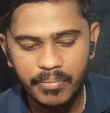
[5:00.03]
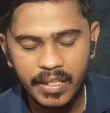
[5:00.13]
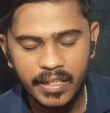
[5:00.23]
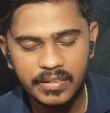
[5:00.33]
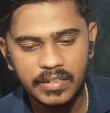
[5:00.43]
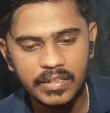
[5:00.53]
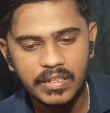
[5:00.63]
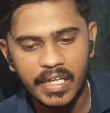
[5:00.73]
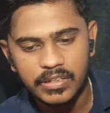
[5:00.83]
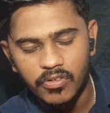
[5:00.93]

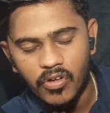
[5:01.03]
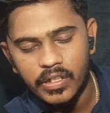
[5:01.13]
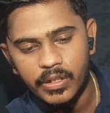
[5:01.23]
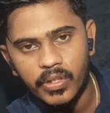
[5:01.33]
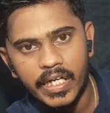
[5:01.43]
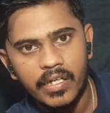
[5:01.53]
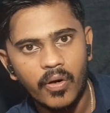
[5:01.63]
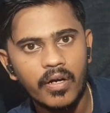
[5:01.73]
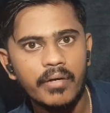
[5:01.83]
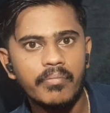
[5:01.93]
dependencies as you want, you can
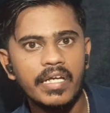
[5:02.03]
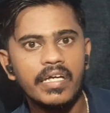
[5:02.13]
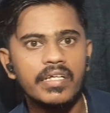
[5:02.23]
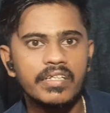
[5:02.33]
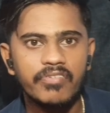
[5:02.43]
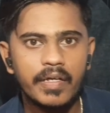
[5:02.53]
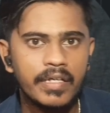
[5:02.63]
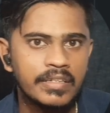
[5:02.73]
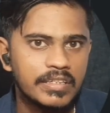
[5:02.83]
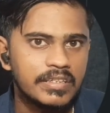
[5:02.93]
download many
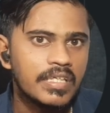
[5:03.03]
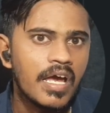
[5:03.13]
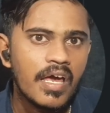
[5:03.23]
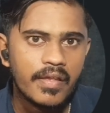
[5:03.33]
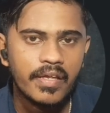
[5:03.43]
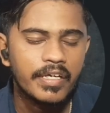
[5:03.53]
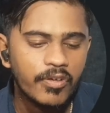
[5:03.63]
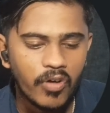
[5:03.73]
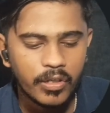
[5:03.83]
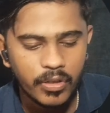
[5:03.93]
dependencies that
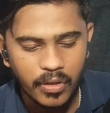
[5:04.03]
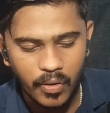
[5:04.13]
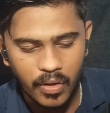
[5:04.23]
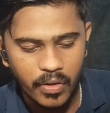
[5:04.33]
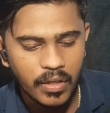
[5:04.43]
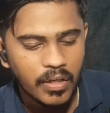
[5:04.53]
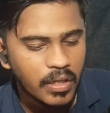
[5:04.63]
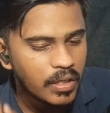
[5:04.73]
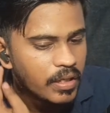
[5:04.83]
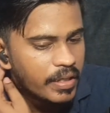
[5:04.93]
you want to download.
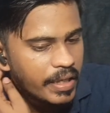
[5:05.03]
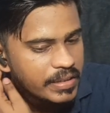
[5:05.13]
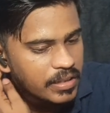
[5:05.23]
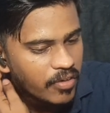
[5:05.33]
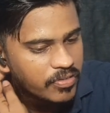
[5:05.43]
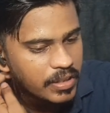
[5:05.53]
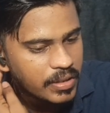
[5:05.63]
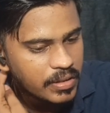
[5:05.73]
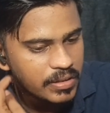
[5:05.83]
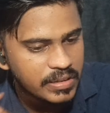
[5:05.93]
Next,
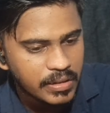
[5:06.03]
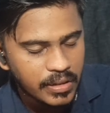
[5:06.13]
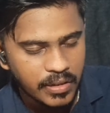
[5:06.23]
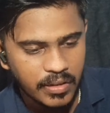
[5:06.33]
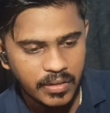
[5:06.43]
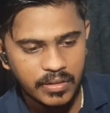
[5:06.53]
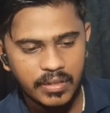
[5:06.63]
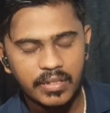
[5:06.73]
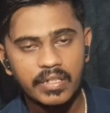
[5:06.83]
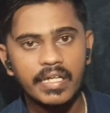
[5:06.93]
after
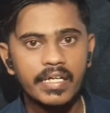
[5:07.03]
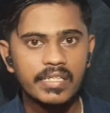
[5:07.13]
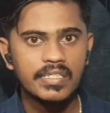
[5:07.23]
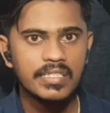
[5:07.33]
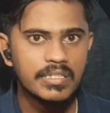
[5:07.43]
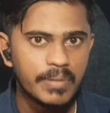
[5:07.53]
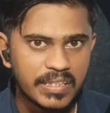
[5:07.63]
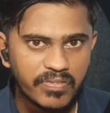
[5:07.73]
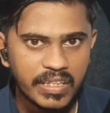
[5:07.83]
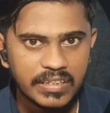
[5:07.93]
creating these
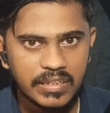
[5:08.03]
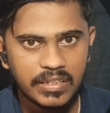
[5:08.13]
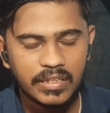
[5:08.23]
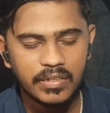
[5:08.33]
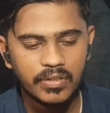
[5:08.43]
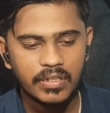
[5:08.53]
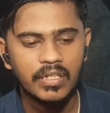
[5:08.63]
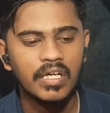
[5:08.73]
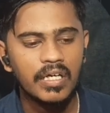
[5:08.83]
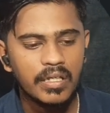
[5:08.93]
specifications in your
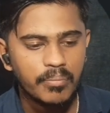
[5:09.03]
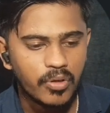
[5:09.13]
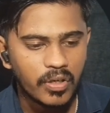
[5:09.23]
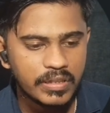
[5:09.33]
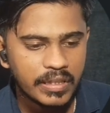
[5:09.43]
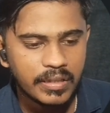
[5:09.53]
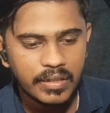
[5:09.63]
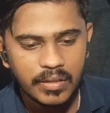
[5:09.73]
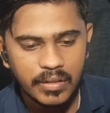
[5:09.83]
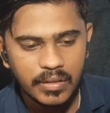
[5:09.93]
project
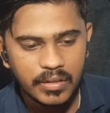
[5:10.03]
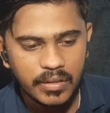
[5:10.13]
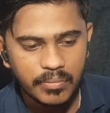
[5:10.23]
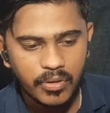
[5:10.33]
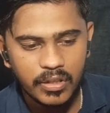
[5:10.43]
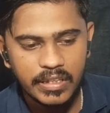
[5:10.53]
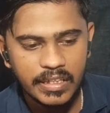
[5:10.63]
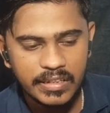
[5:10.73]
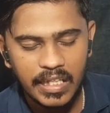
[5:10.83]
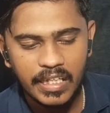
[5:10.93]

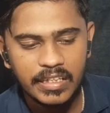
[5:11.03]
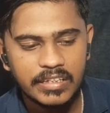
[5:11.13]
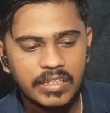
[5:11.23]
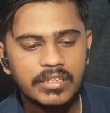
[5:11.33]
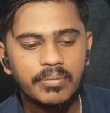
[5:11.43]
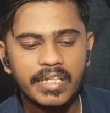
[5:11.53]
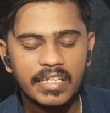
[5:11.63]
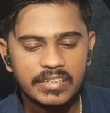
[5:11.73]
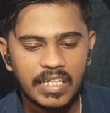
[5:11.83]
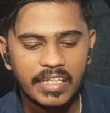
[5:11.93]
initialization, Spring
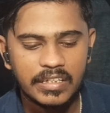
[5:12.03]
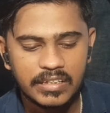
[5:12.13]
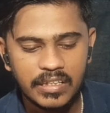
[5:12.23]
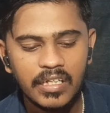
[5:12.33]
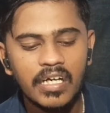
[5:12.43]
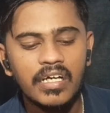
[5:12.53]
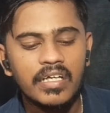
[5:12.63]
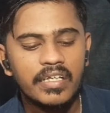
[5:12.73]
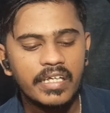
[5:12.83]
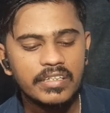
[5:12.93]
Initializr,
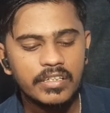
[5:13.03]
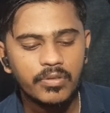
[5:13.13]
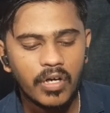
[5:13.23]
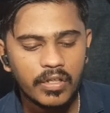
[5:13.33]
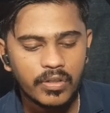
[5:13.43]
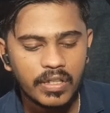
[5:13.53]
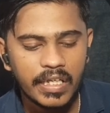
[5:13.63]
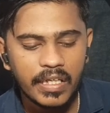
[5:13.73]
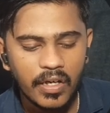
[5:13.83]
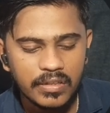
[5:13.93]
next you want to
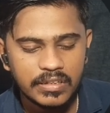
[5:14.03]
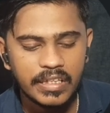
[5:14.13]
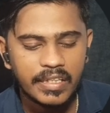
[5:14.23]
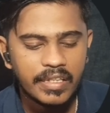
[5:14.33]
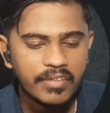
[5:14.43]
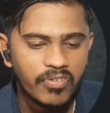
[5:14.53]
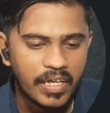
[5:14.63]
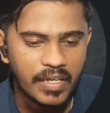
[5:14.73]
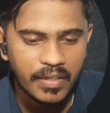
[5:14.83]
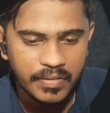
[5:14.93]
click on generate file.